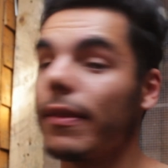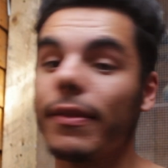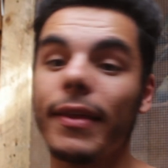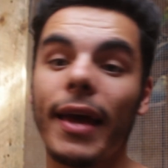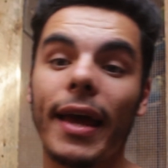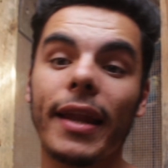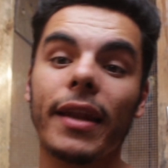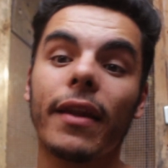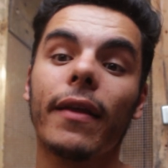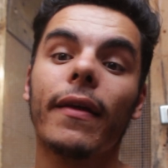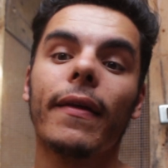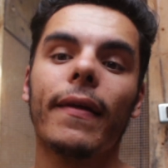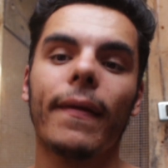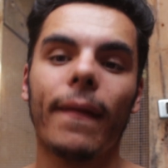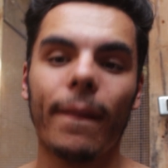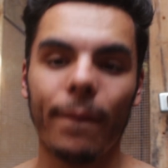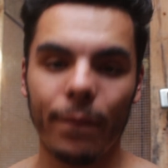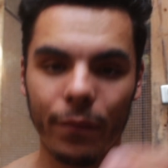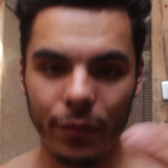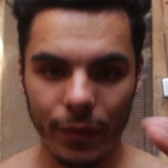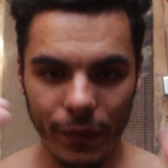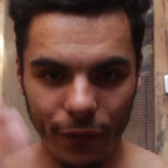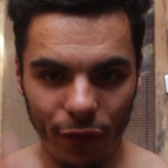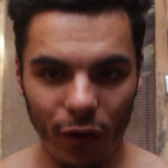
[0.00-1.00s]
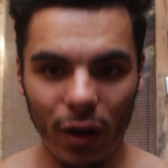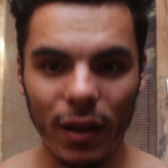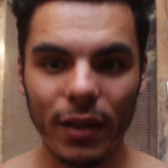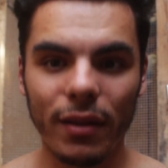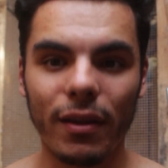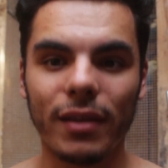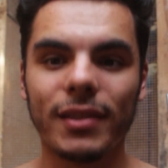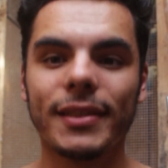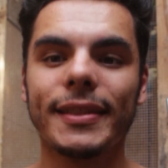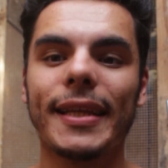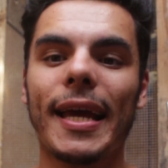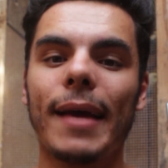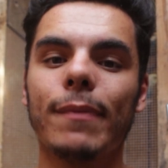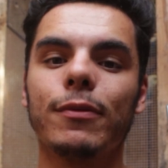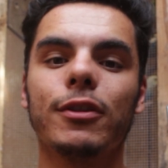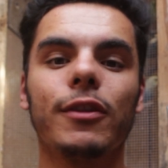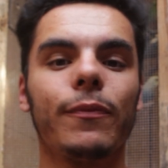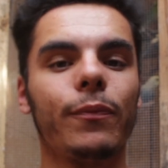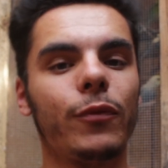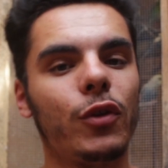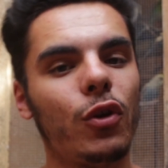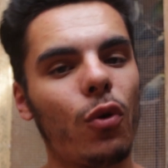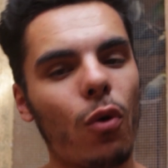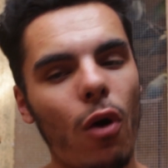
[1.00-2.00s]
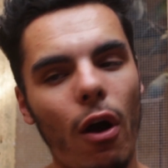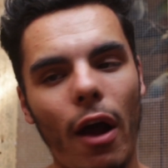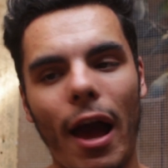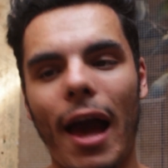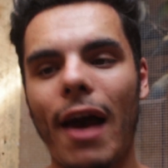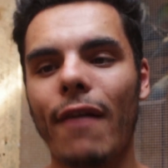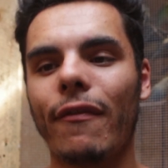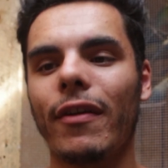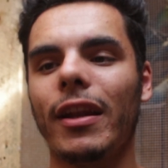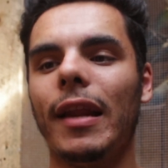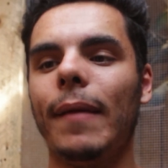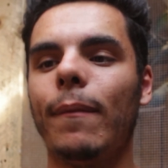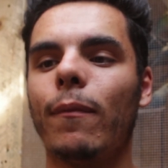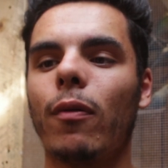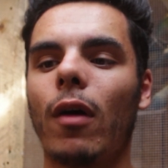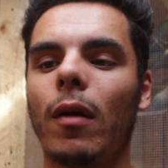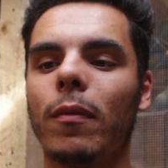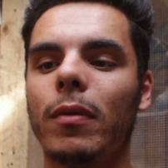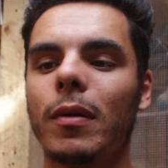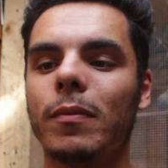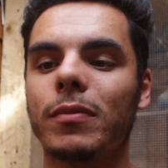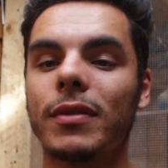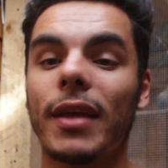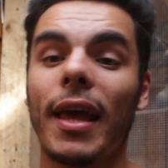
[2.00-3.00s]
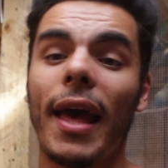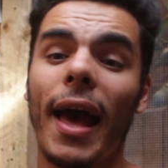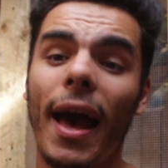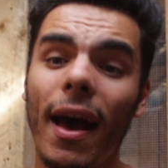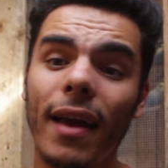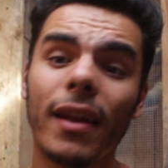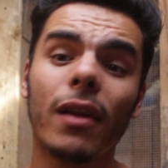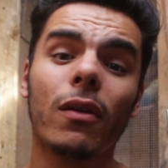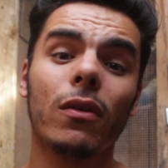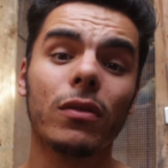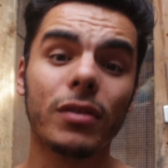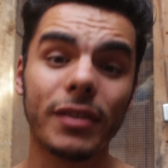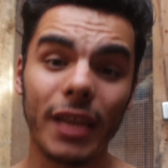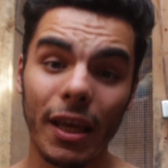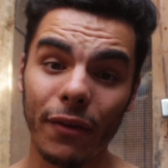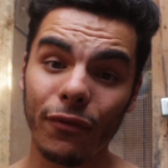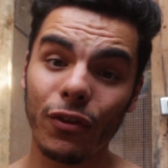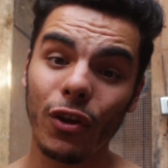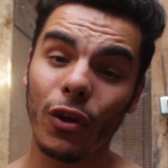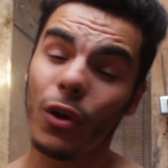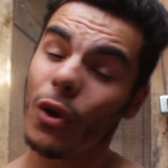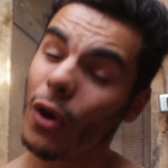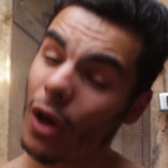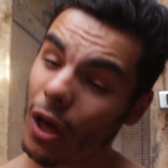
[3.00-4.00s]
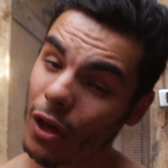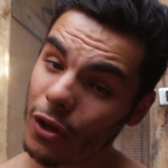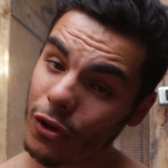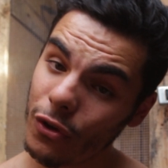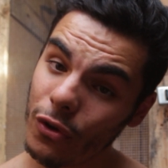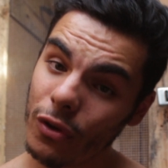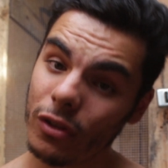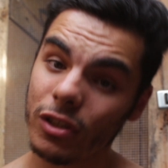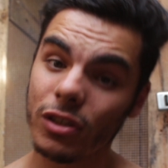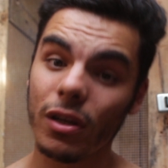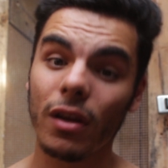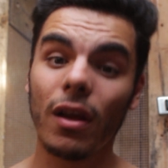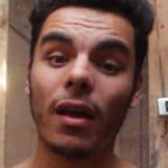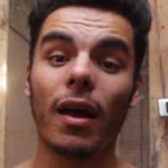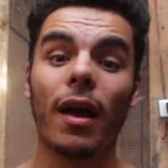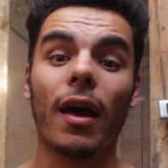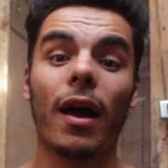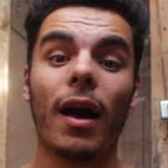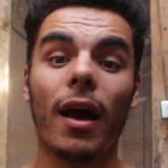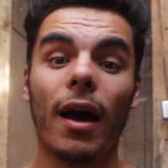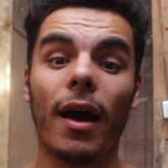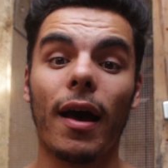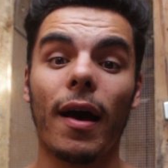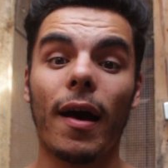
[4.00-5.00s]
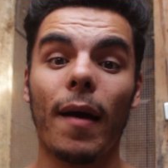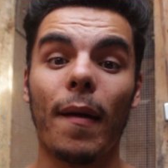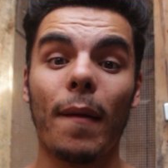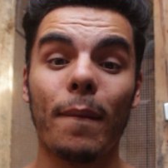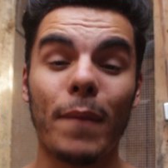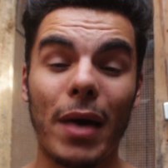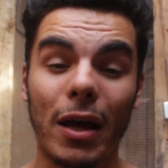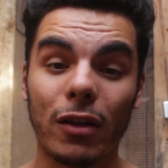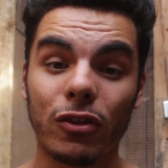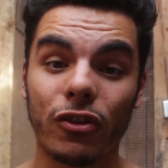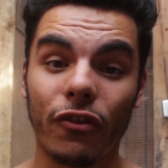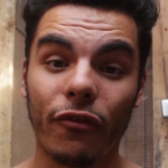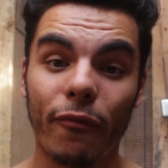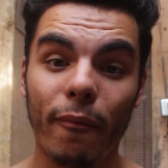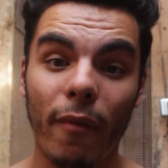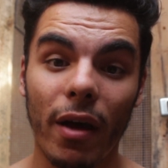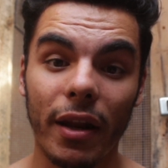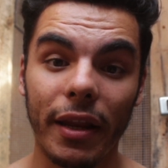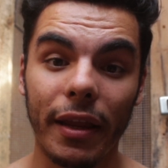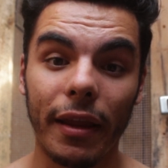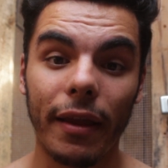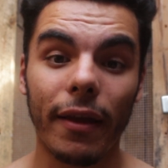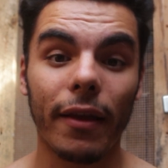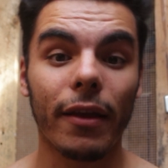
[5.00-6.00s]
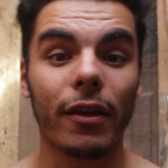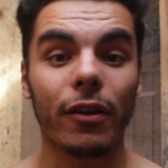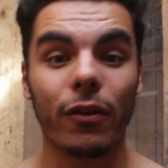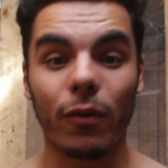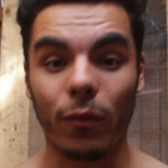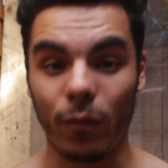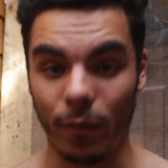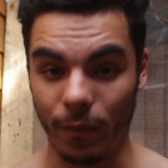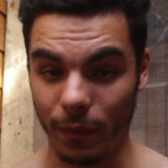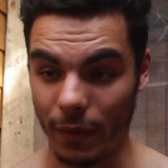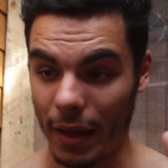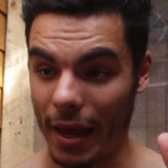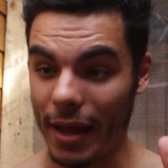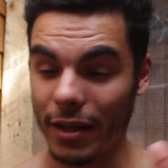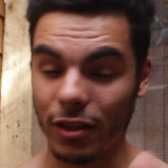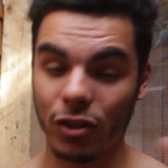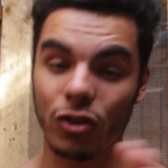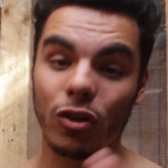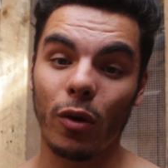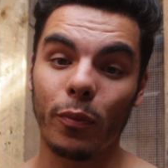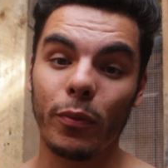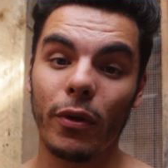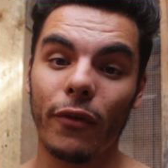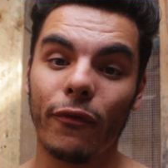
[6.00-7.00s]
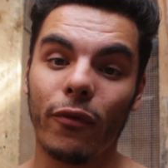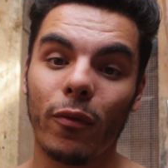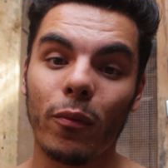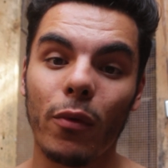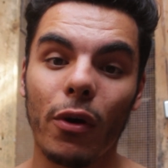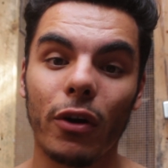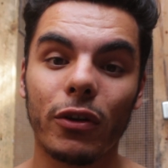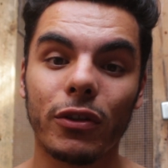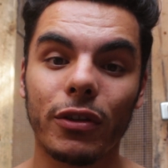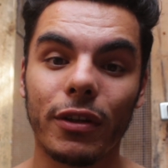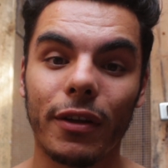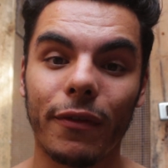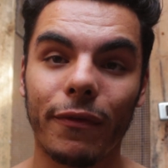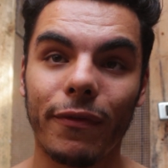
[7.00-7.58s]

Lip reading: then follow the steps, you won't have any problems, and it will save you a huge amount of money and stop you from going to the